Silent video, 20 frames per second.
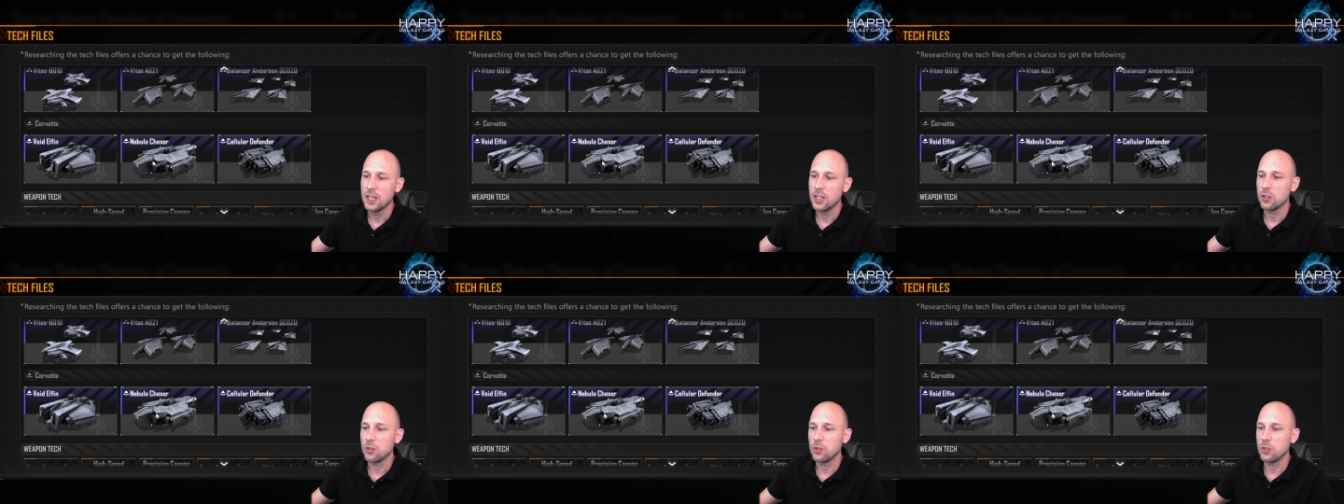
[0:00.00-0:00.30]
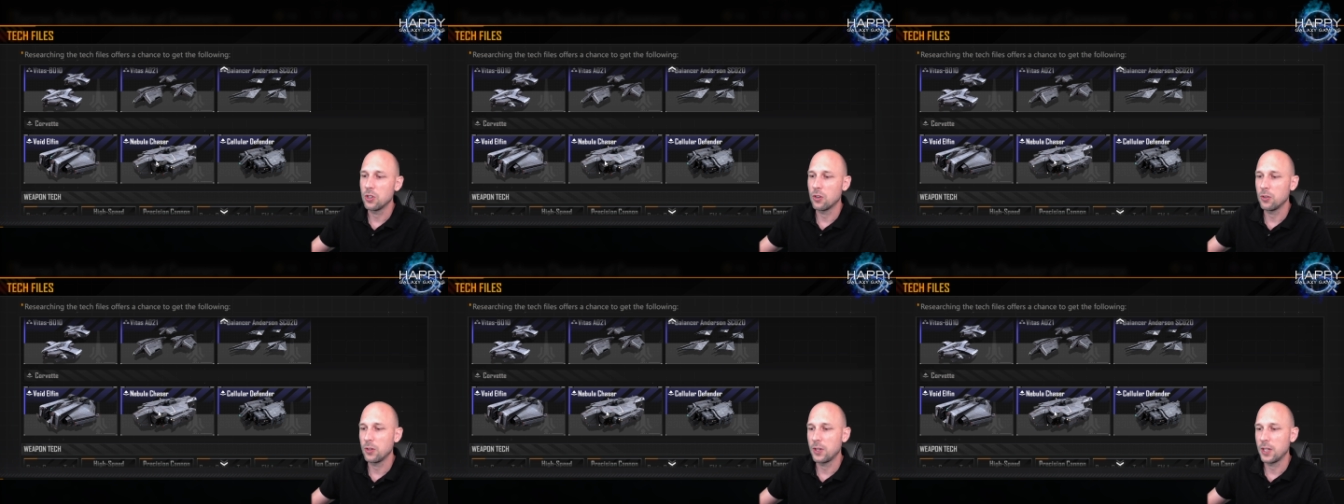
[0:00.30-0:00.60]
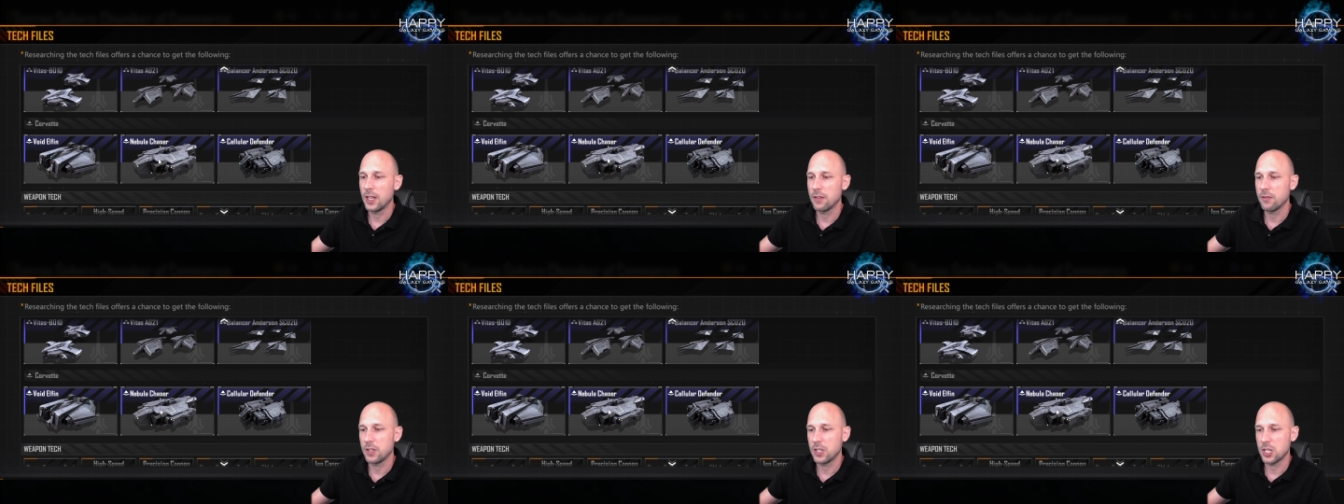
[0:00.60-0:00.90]
you don't
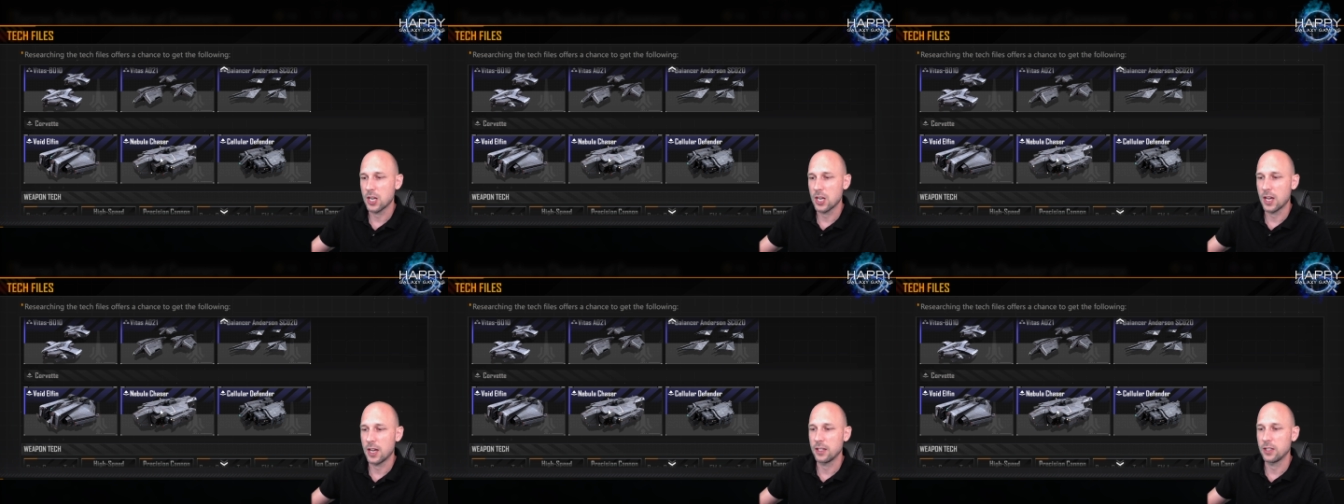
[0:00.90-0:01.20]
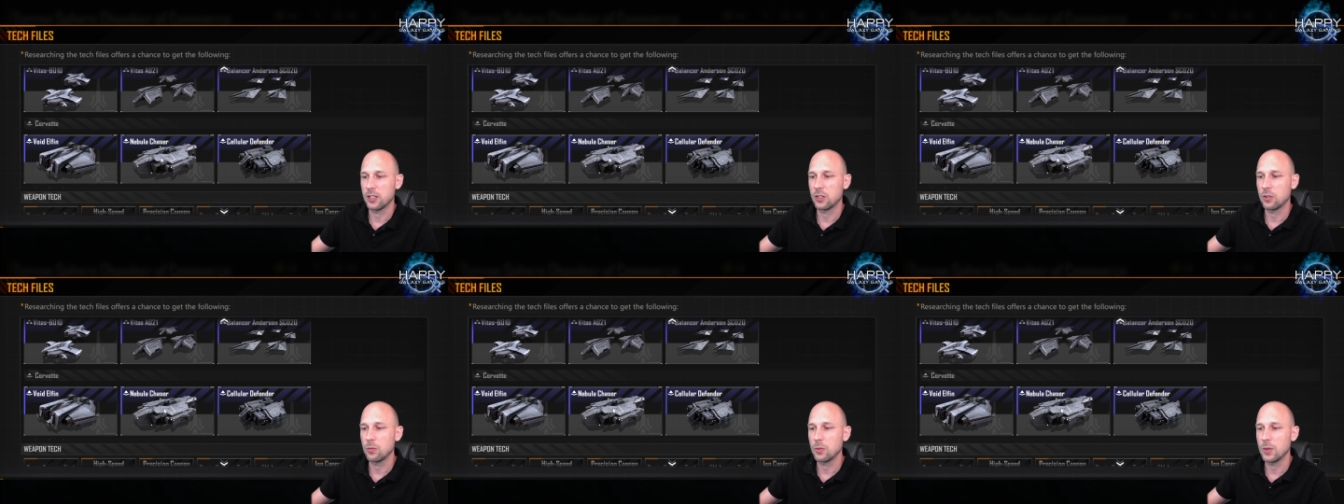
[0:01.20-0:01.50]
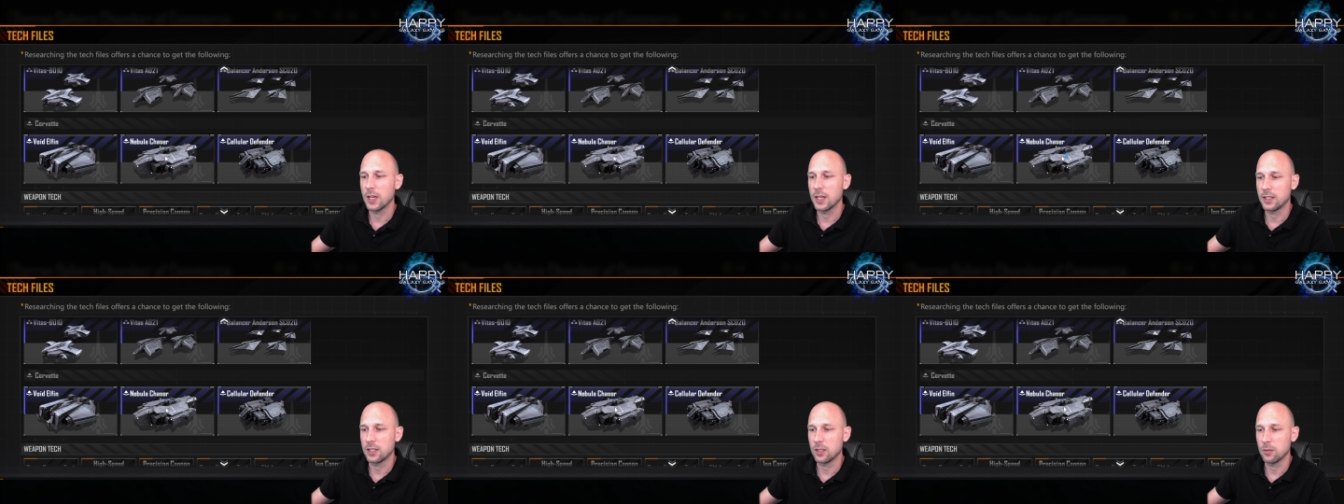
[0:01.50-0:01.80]
have a chance to
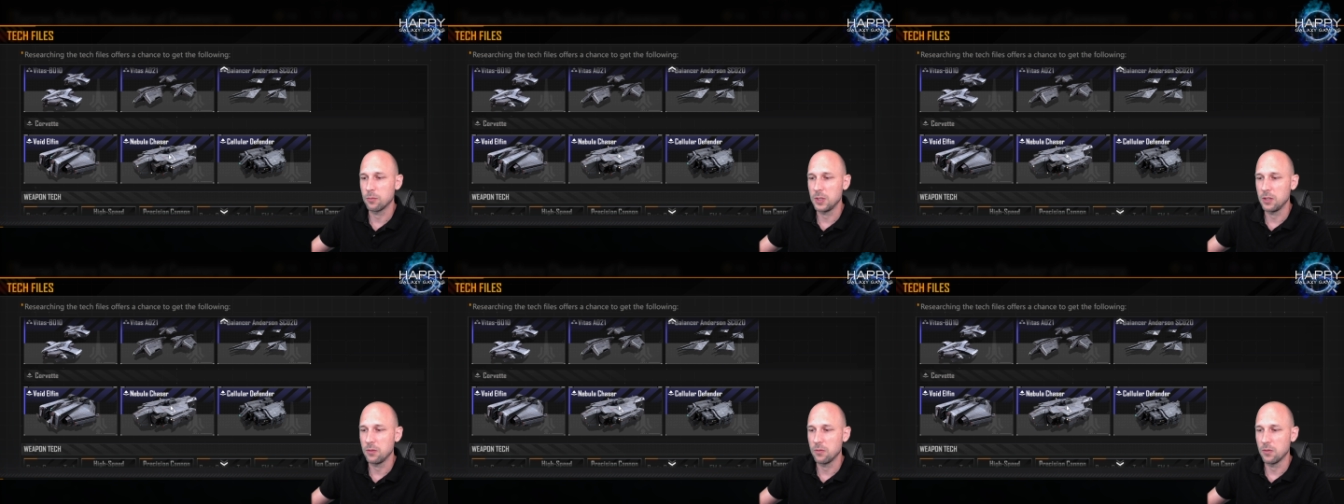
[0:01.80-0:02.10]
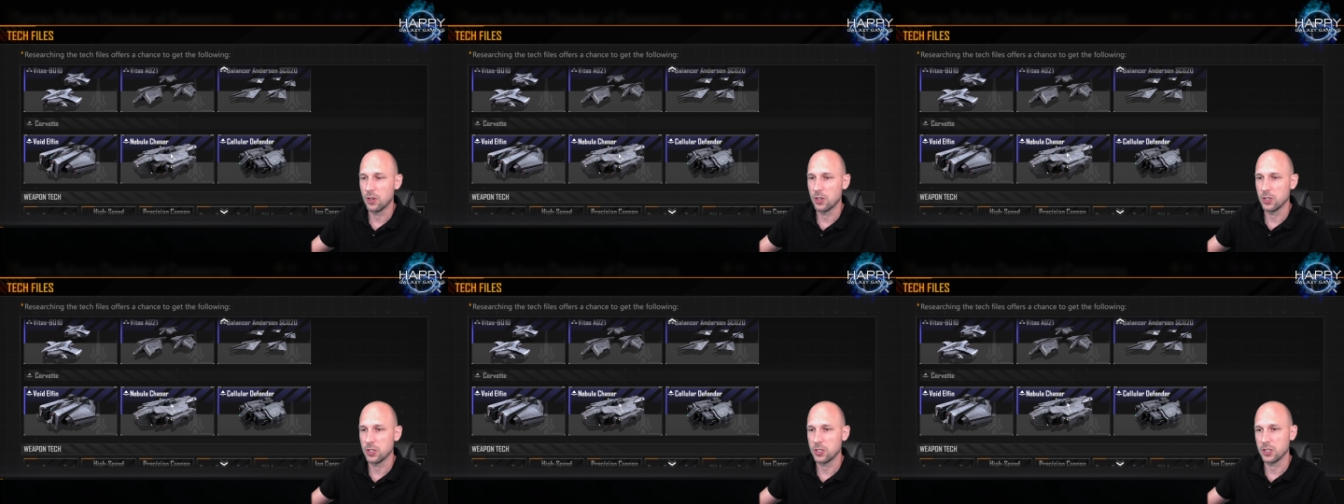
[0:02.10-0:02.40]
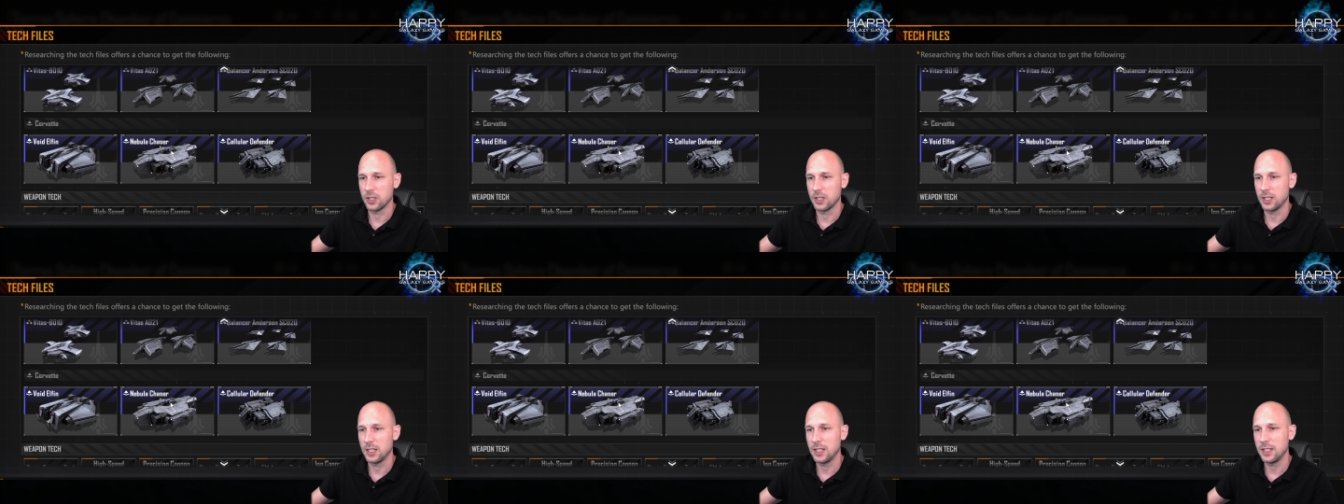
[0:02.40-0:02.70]
get the B
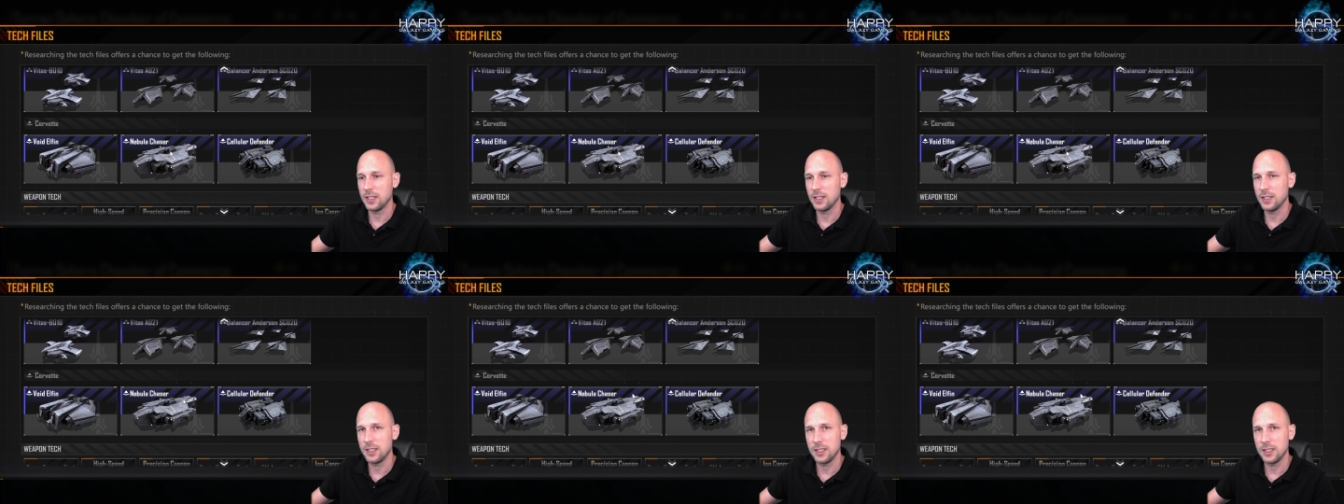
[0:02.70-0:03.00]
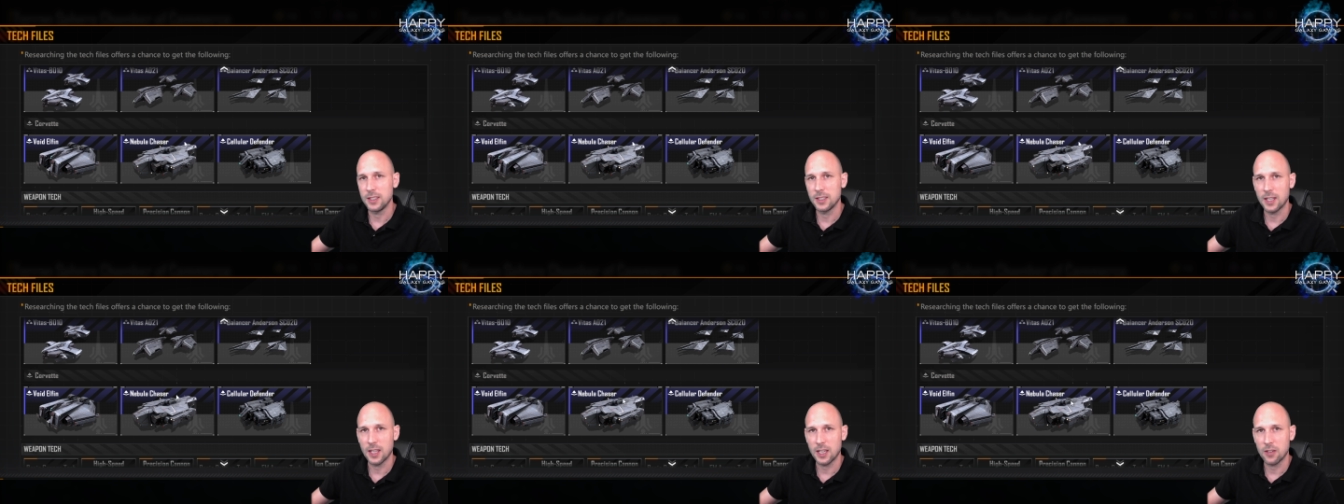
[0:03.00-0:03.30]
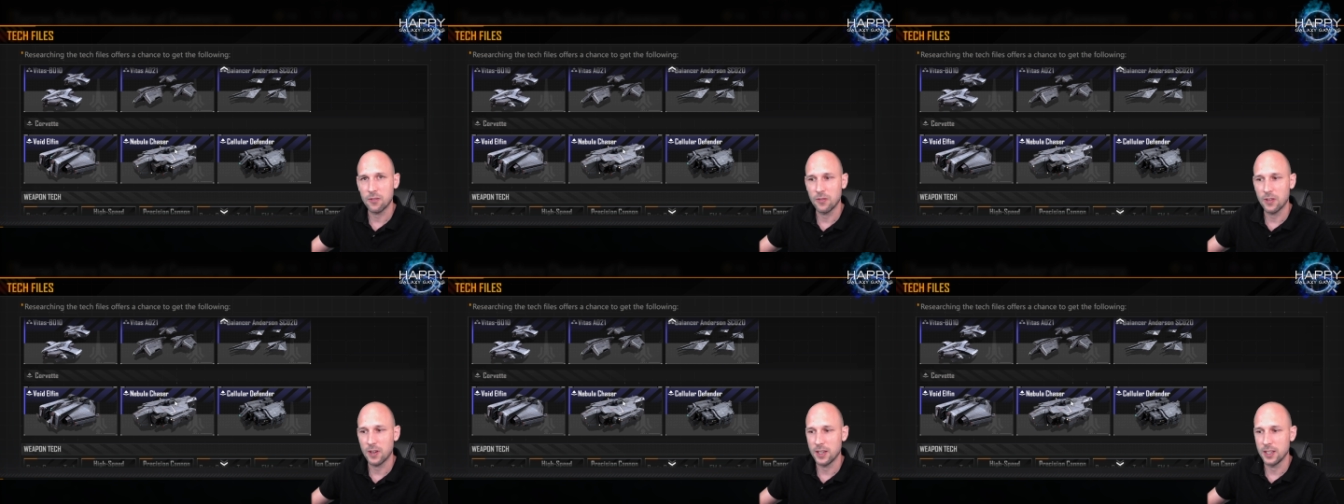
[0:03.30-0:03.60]
version in these
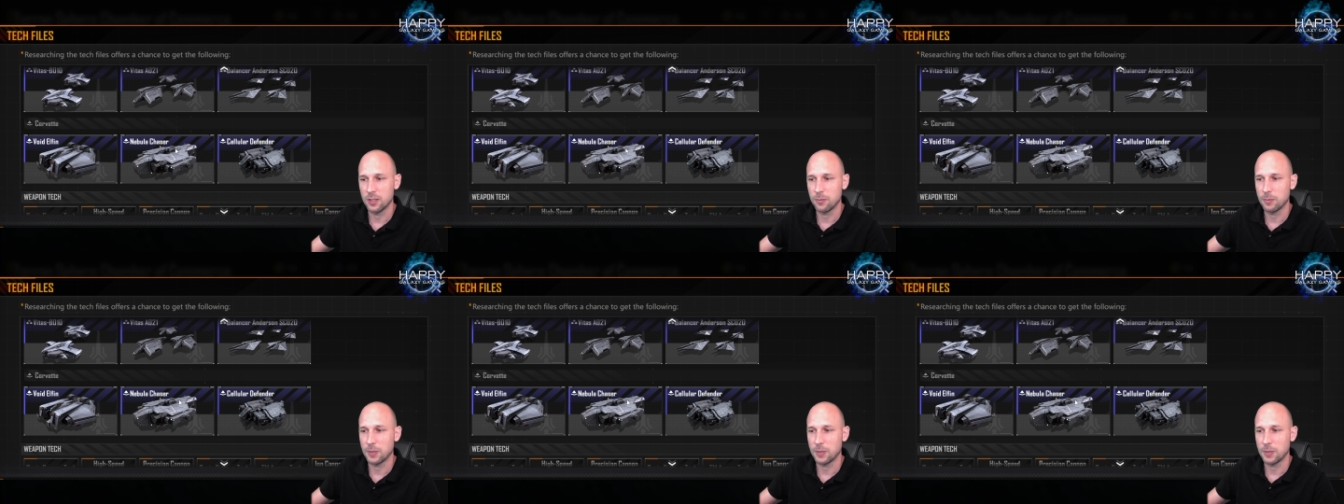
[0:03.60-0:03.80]
tech files.